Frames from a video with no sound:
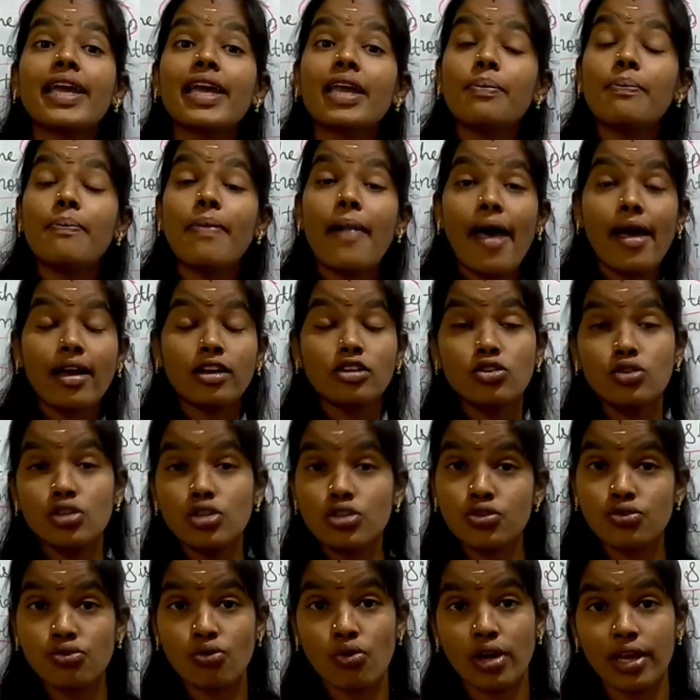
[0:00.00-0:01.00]
get back to
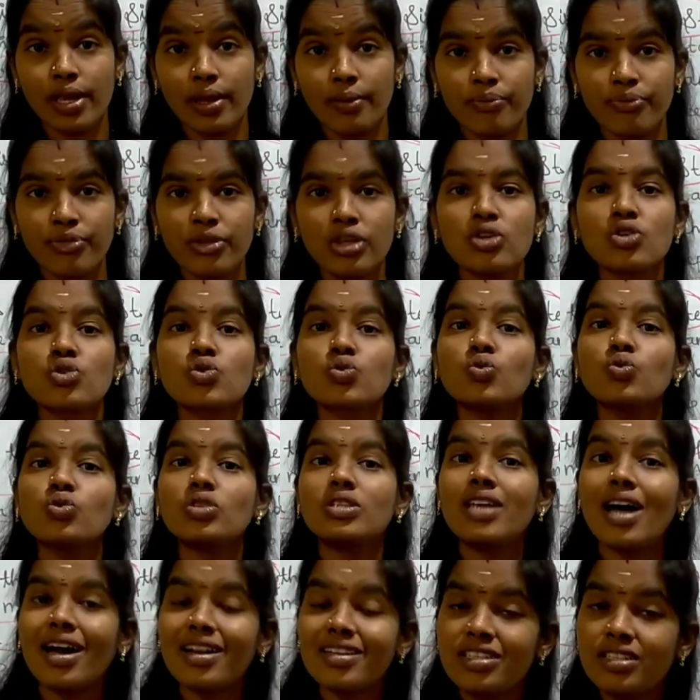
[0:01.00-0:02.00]
the soil. So
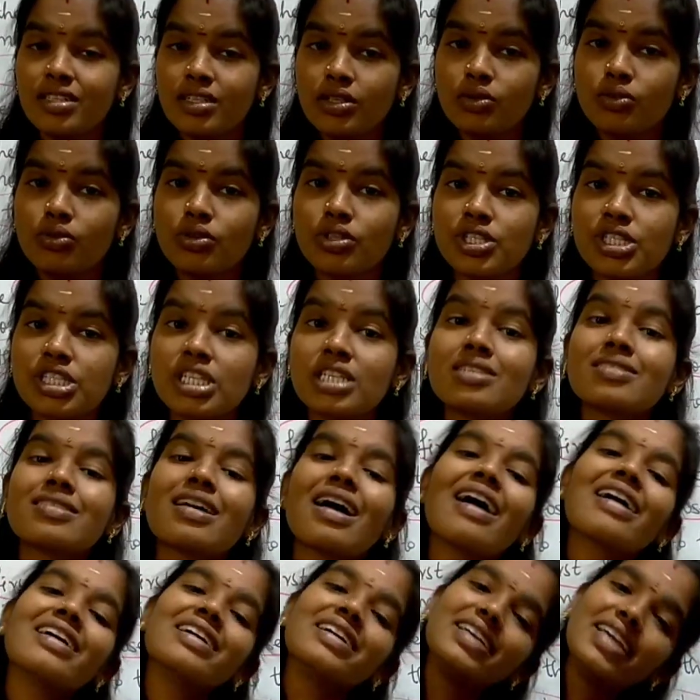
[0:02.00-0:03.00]
that nutrients
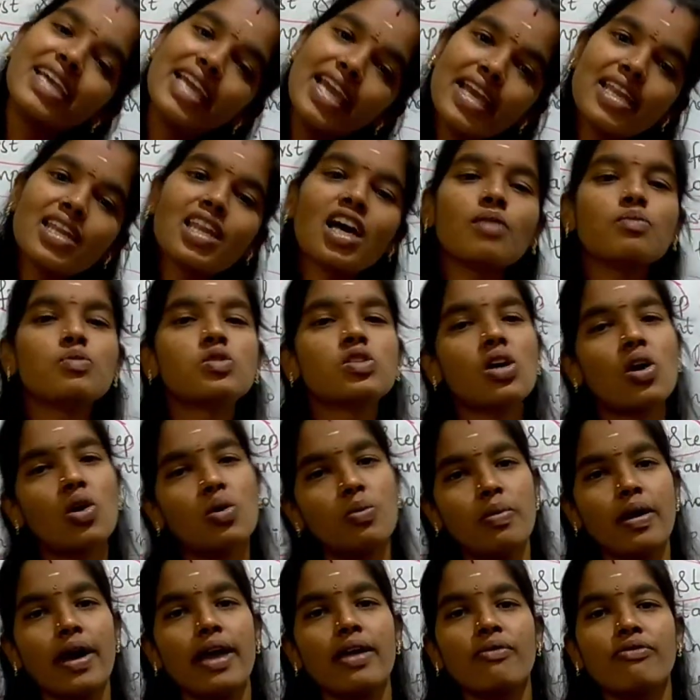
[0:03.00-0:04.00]
again
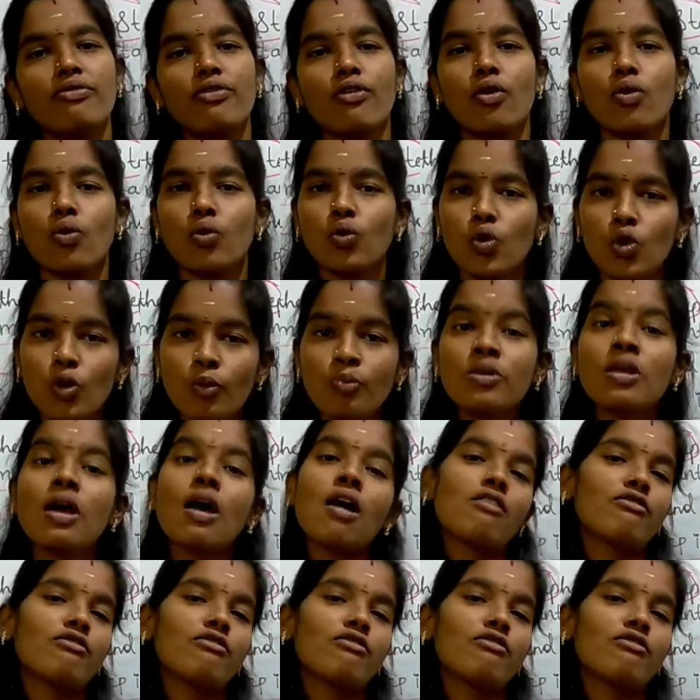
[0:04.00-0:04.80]
absorbed by for whom?